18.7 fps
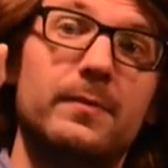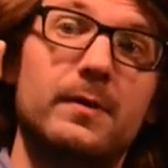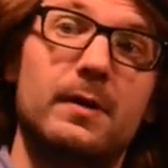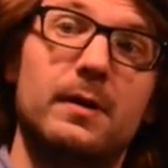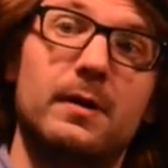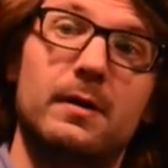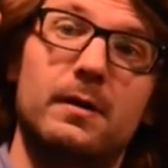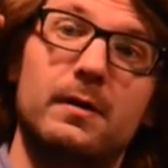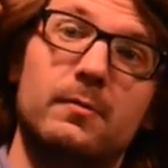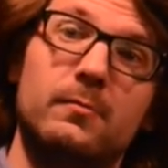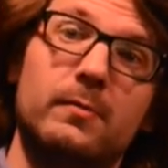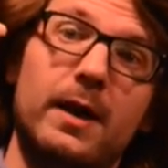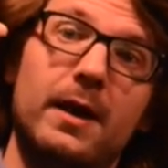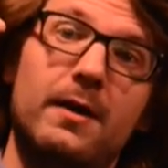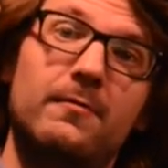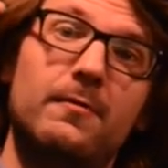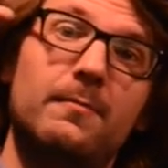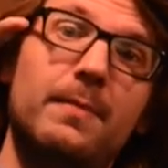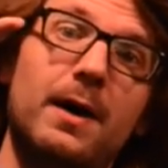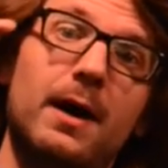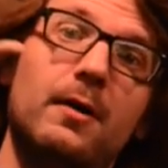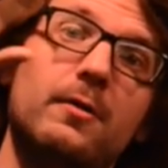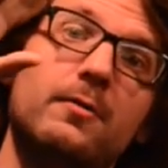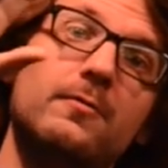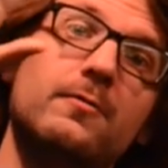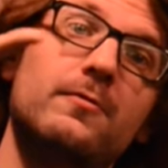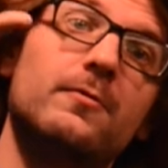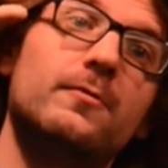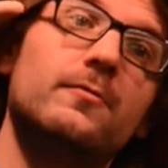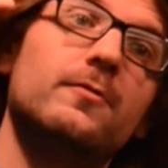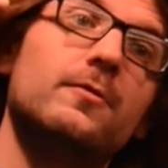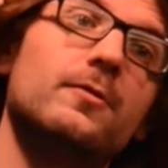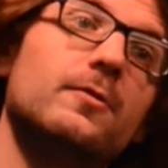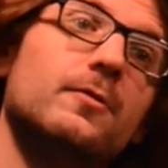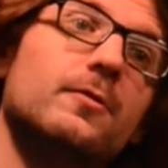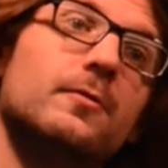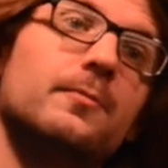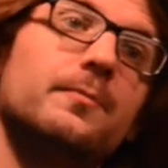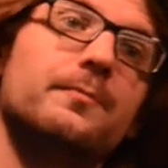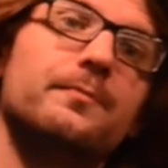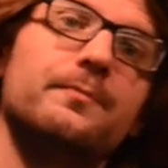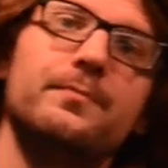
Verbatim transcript: uh, we have a bound for for